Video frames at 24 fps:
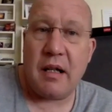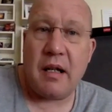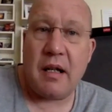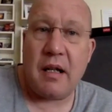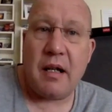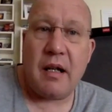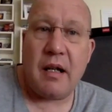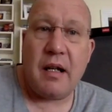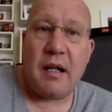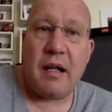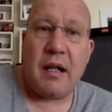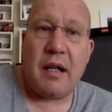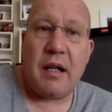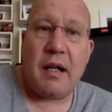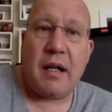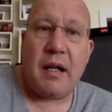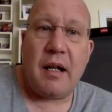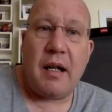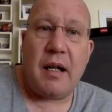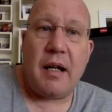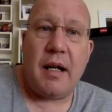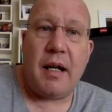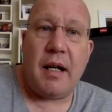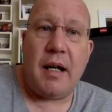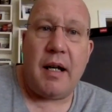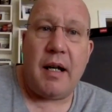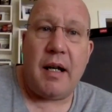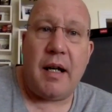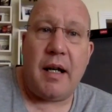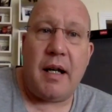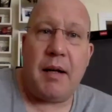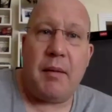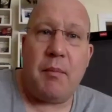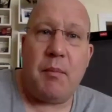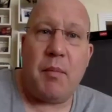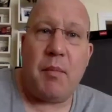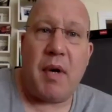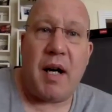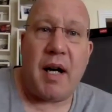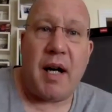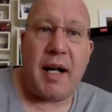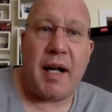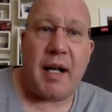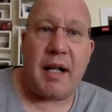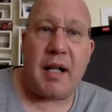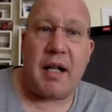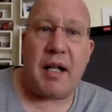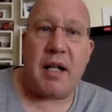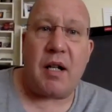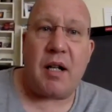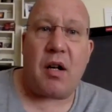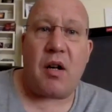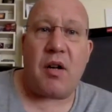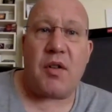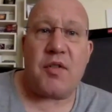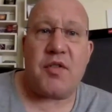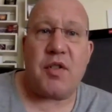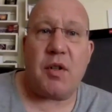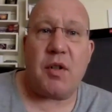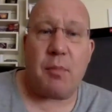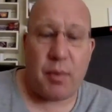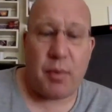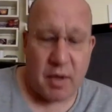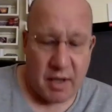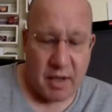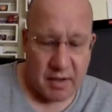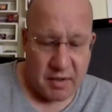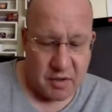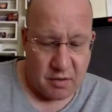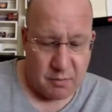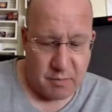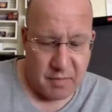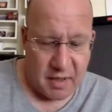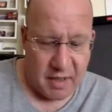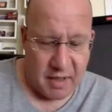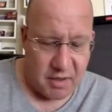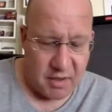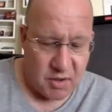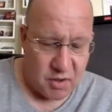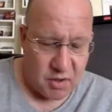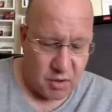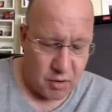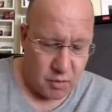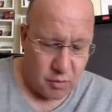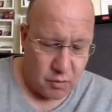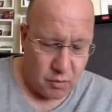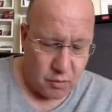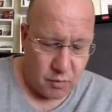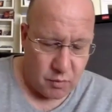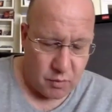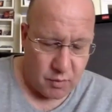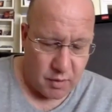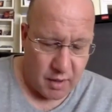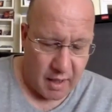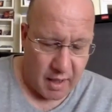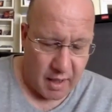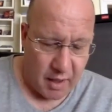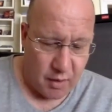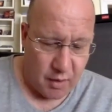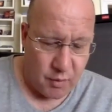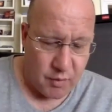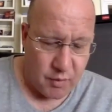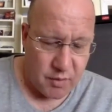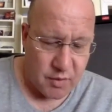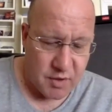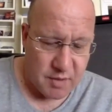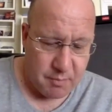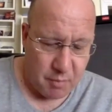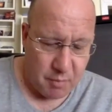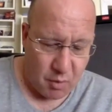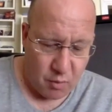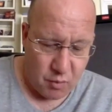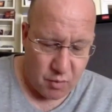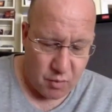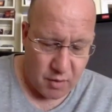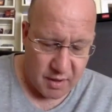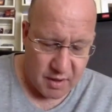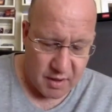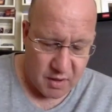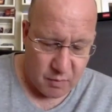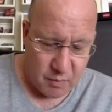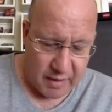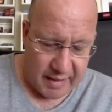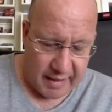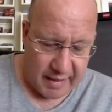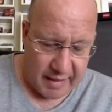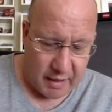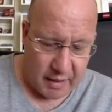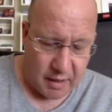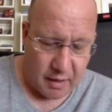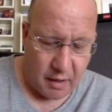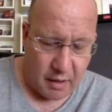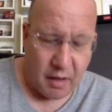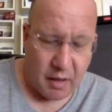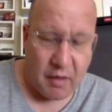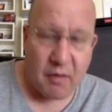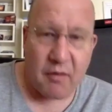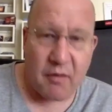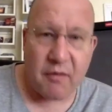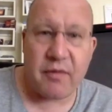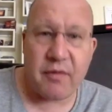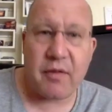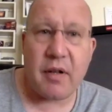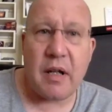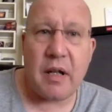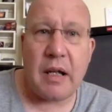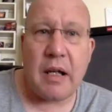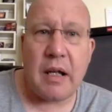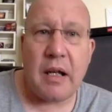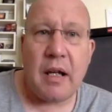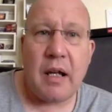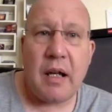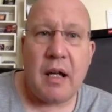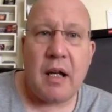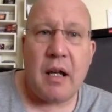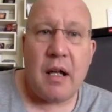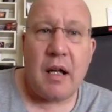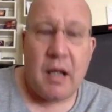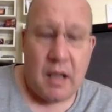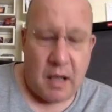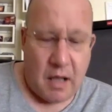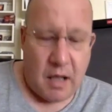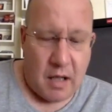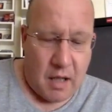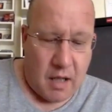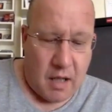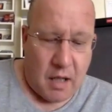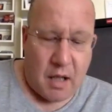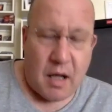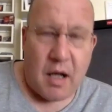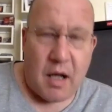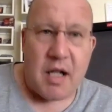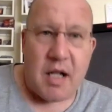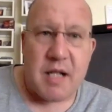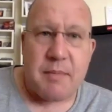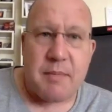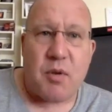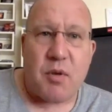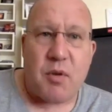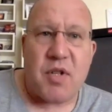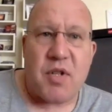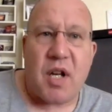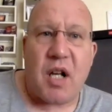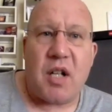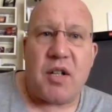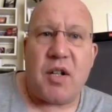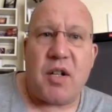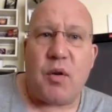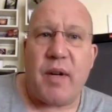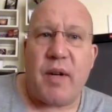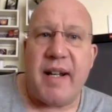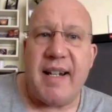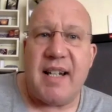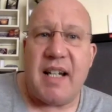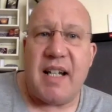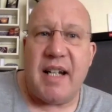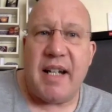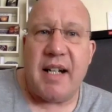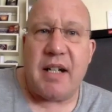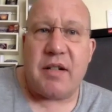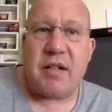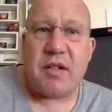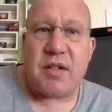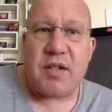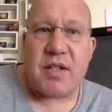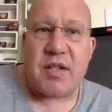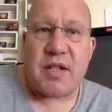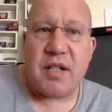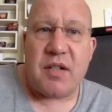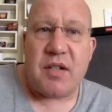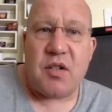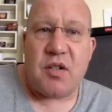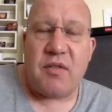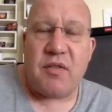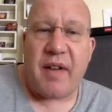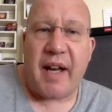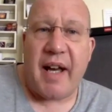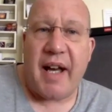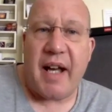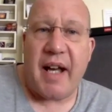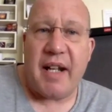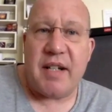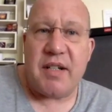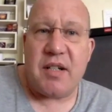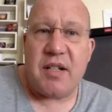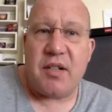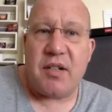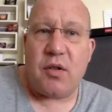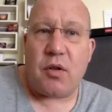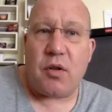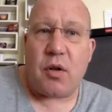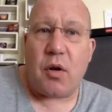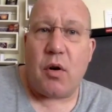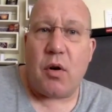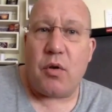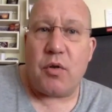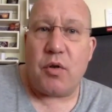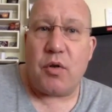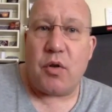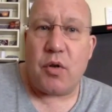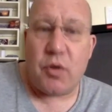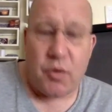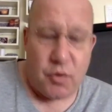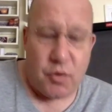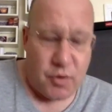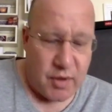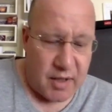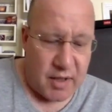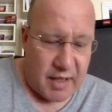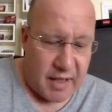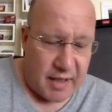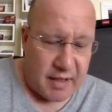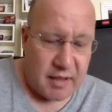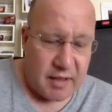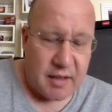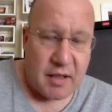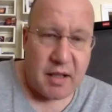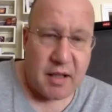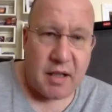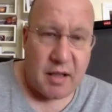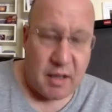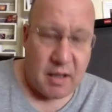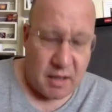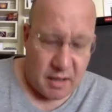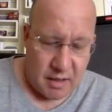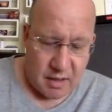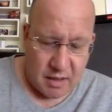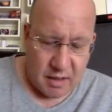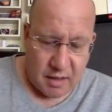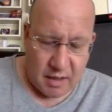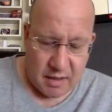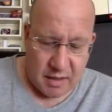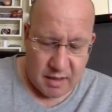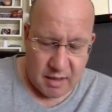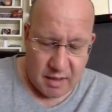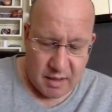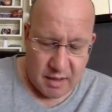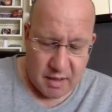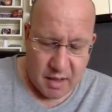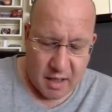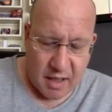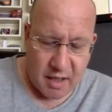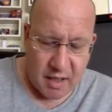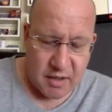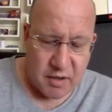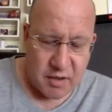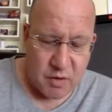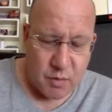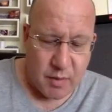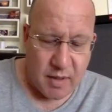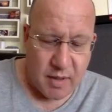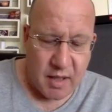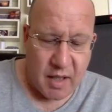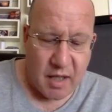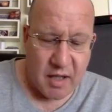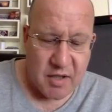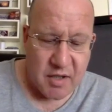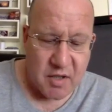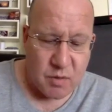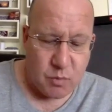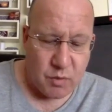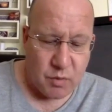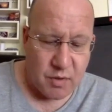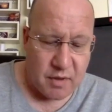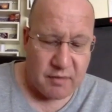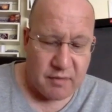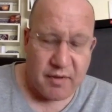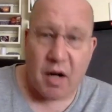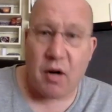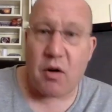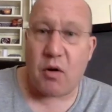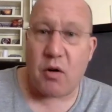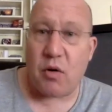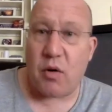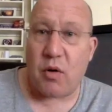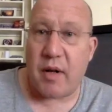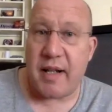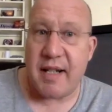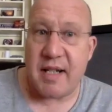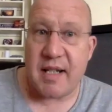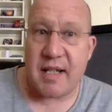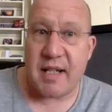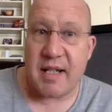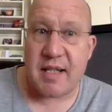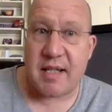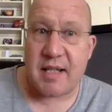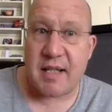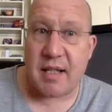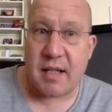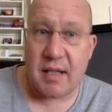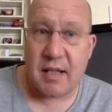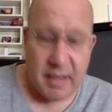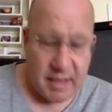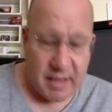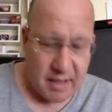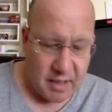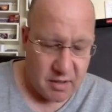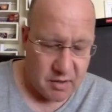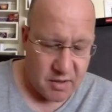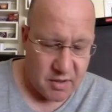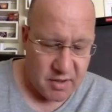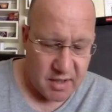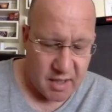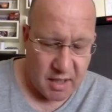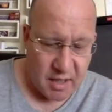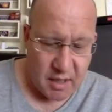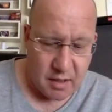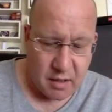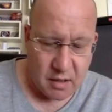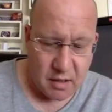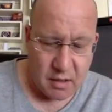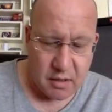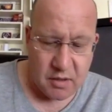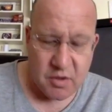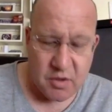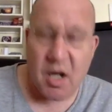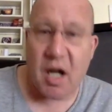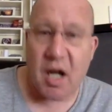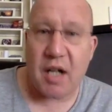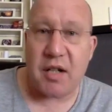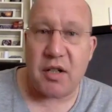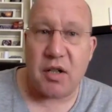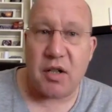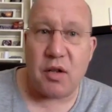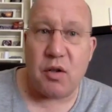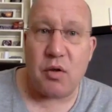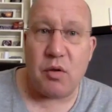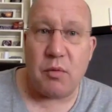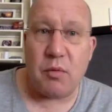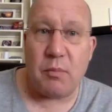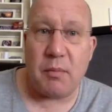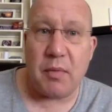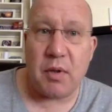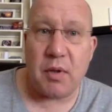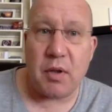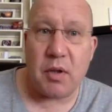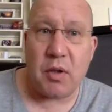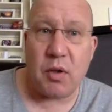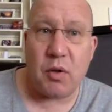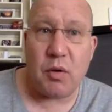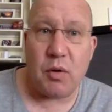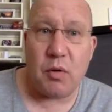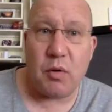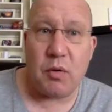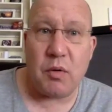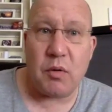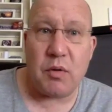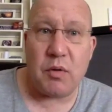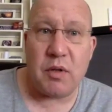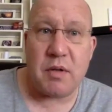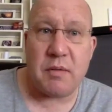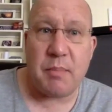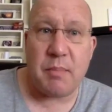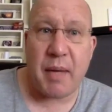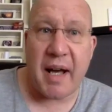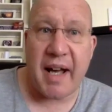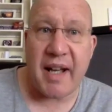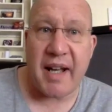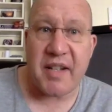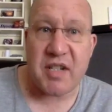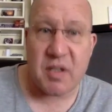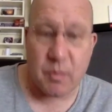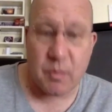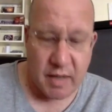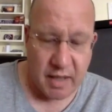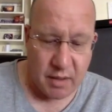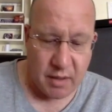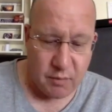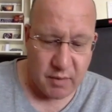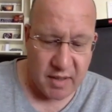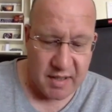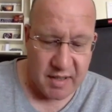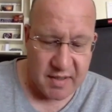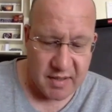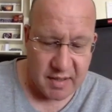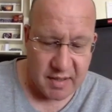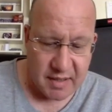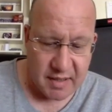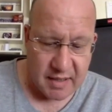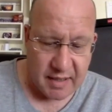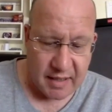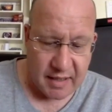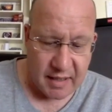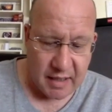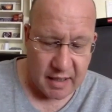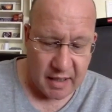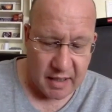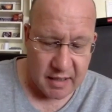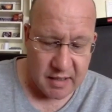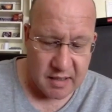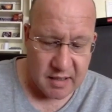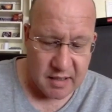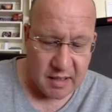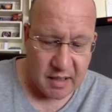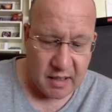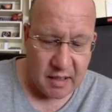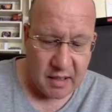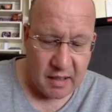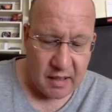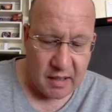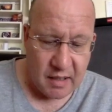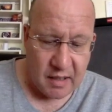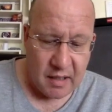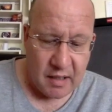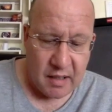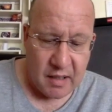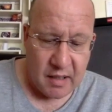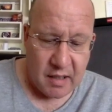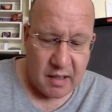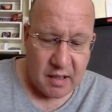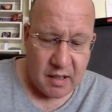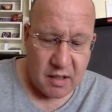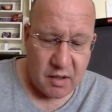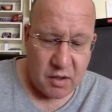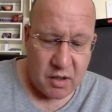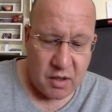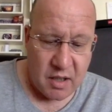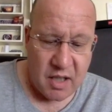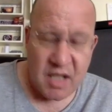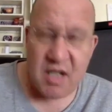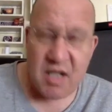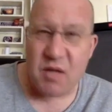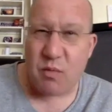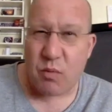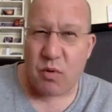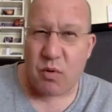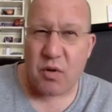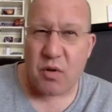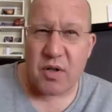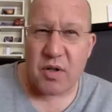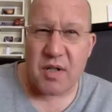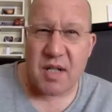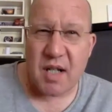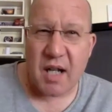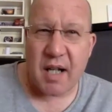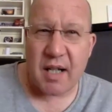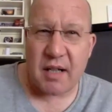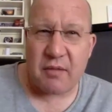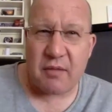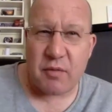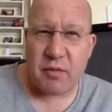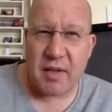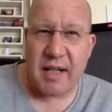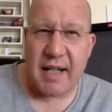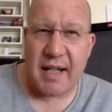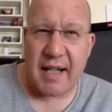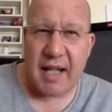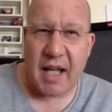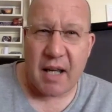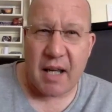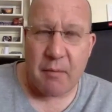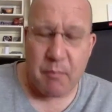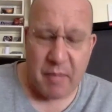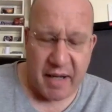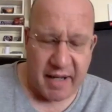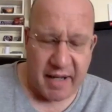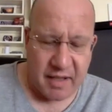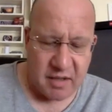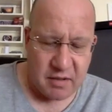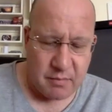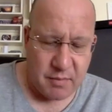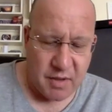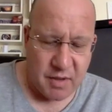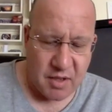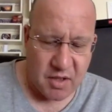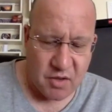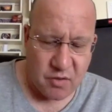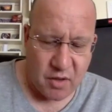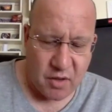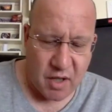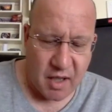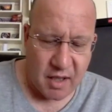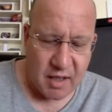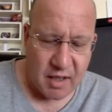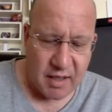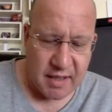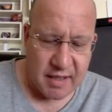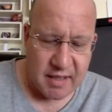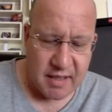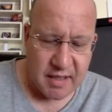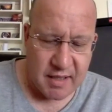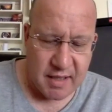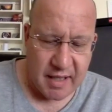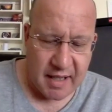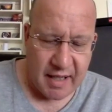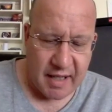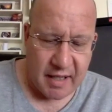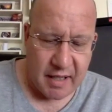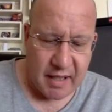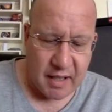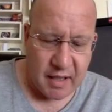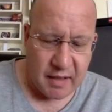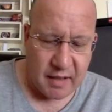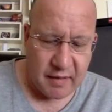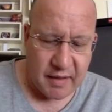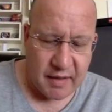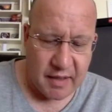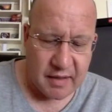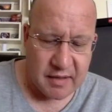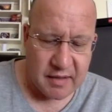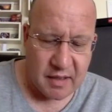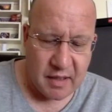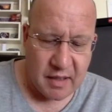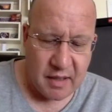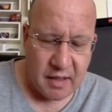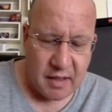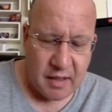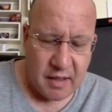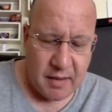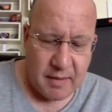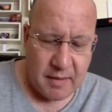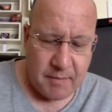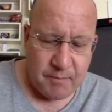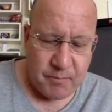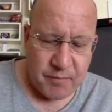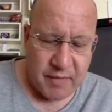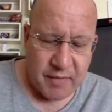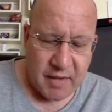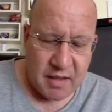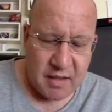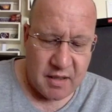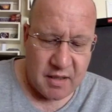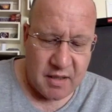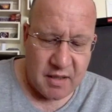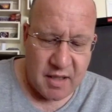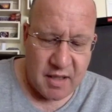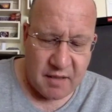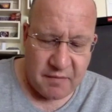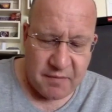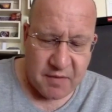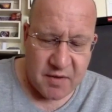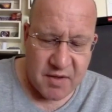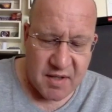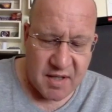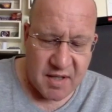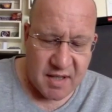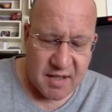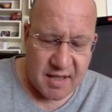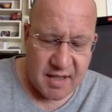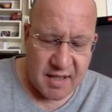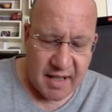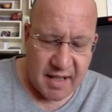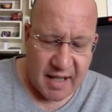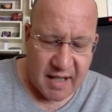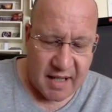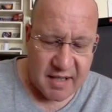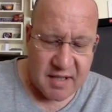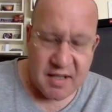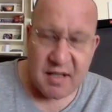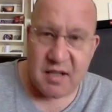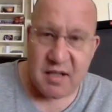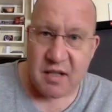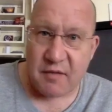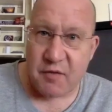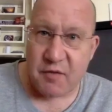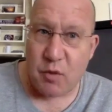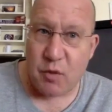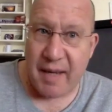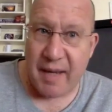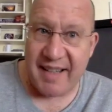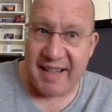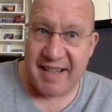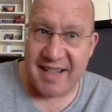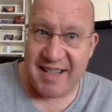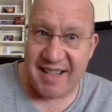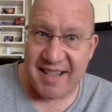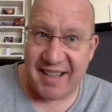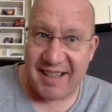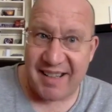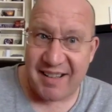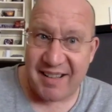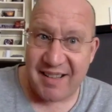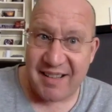Yeah. And it also brought to me too how you spoke as well of, I suppose, all the great leaders that you've had in your own country, and in Ireland, we lost one of our greatest leaders here, John Hume, who passed away recently. And his words kind of really came back to me strongly today, that difference is the essence of humanity.